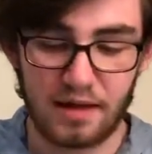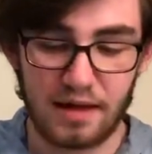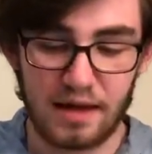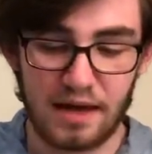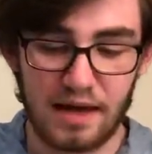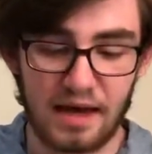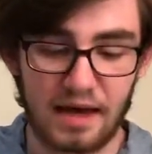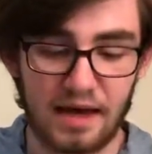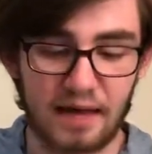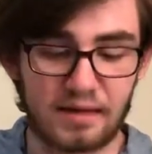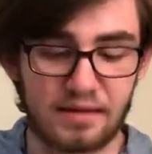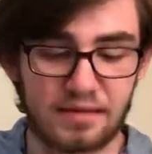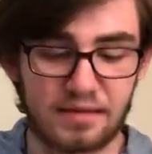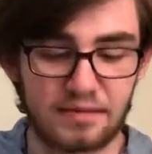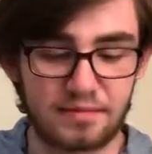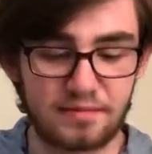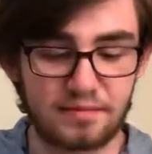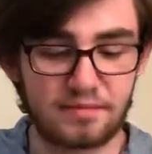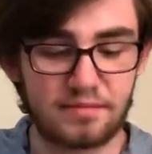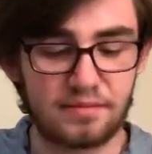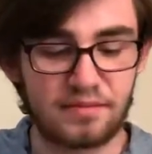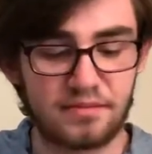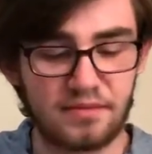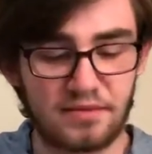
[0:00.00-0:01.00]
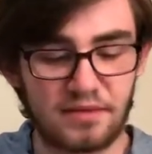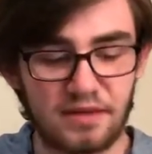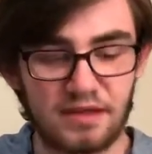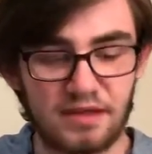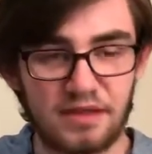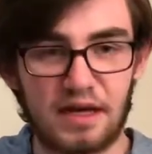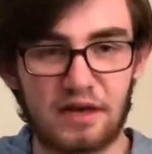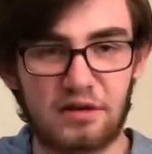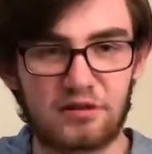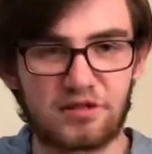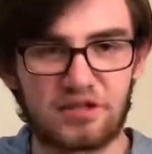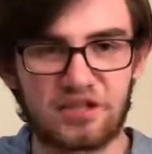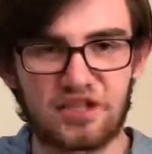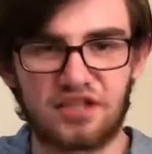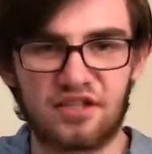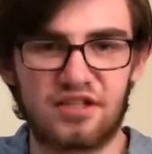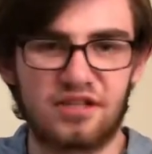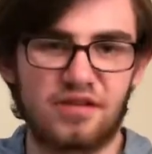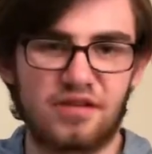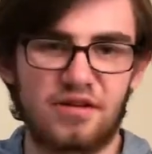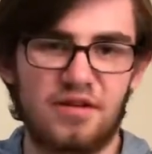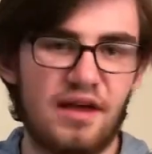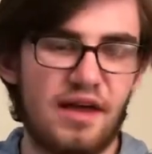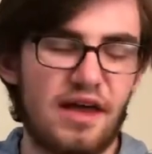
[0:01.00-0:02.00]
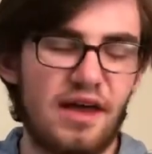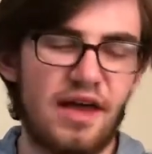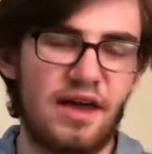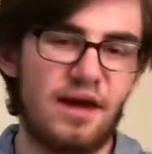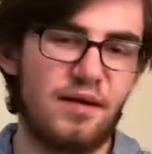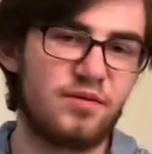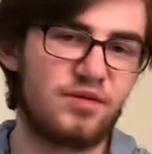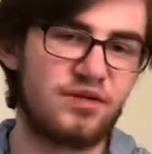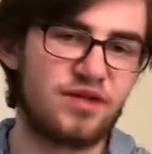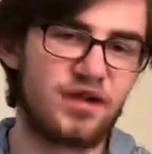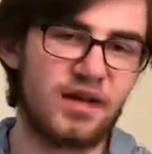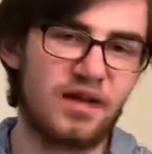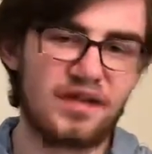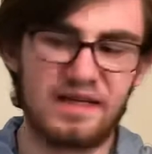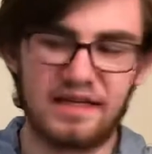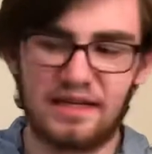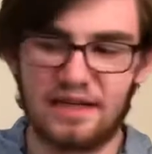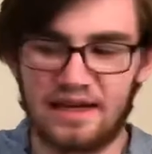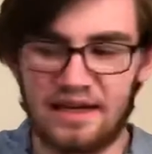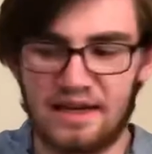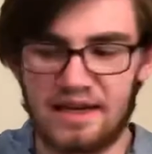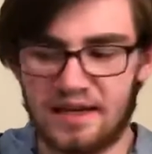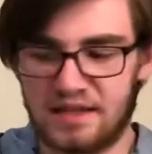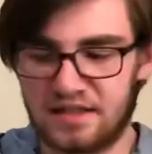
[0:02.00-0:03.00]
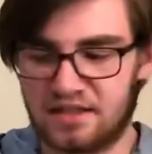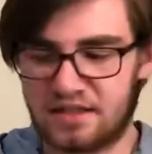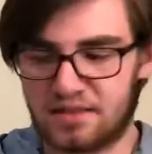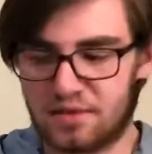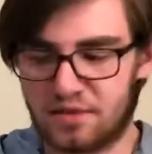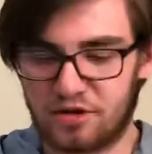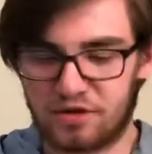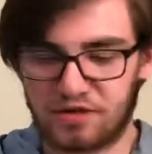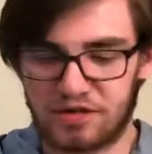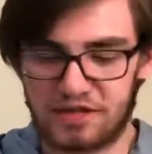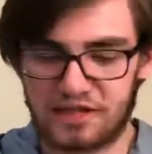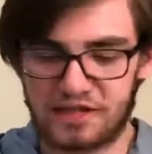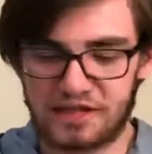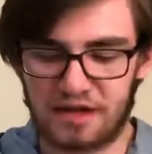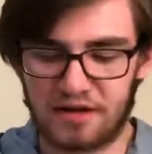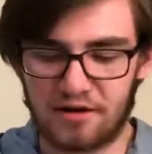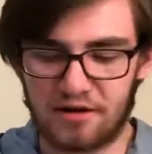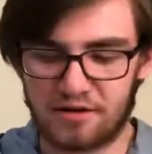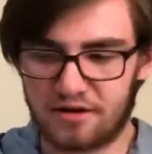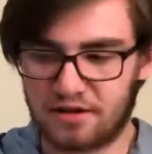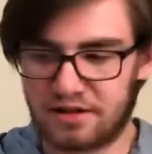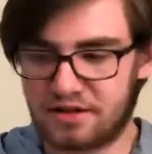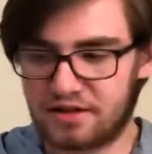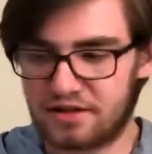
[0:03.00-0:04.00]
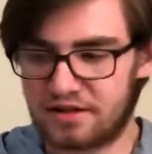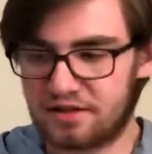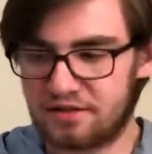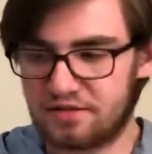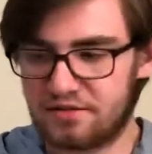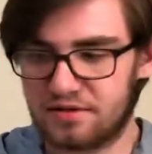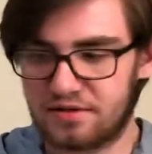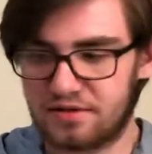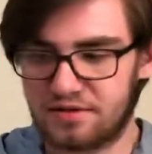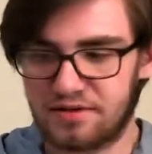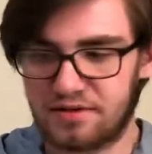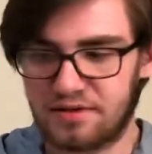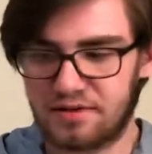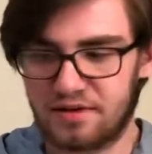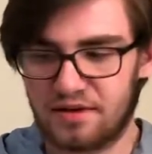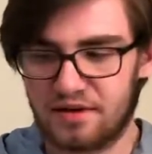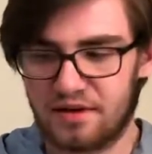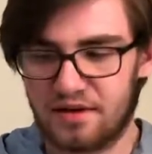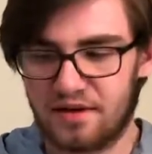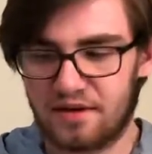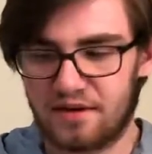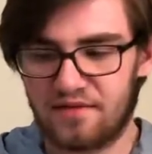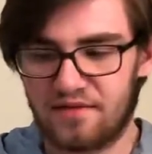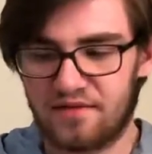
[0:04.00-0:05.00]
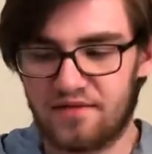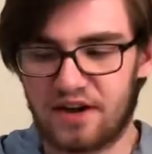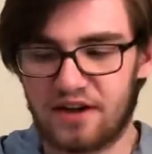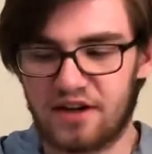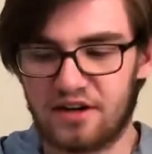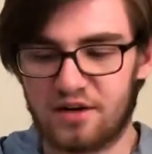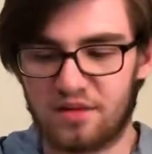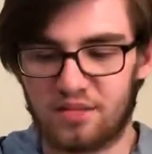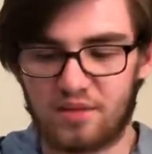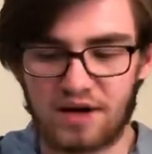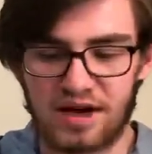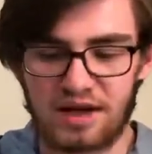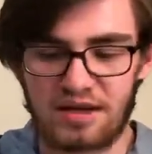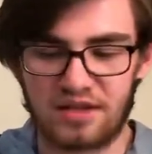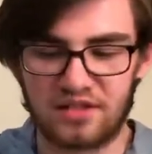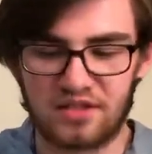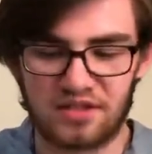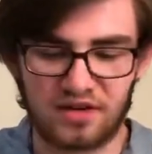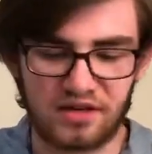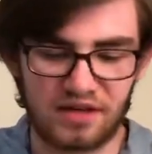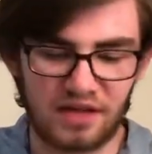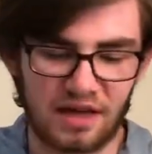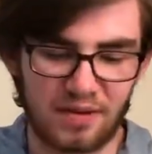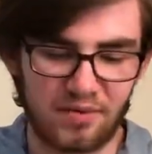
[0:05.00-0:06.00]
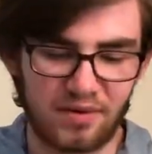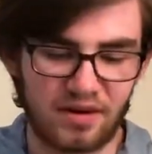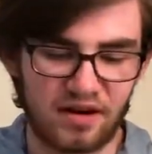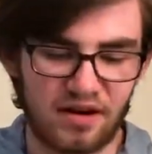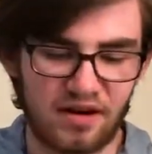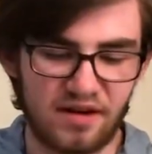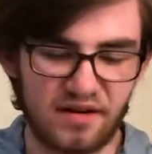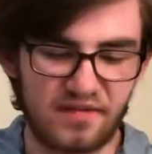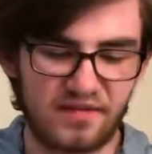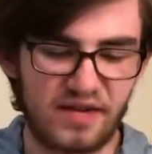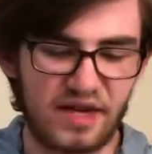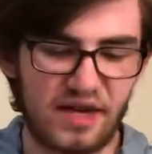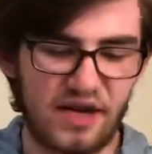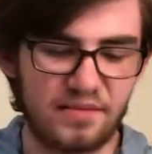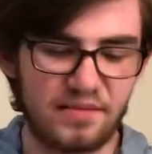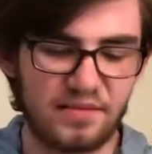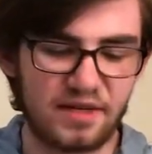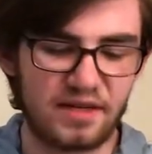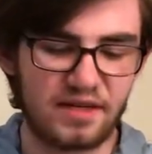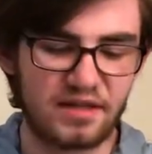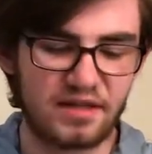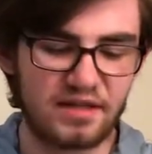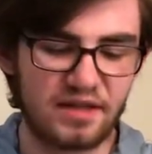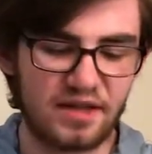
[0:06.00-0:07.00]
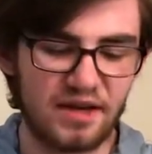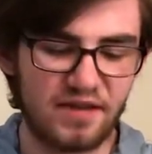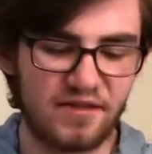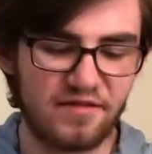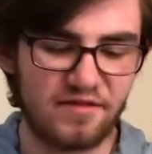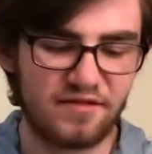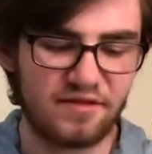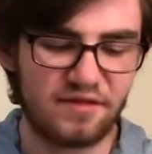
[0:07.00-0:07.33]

And that was just him trying to get his emotions out, because he was very depressed during that period of time in his life.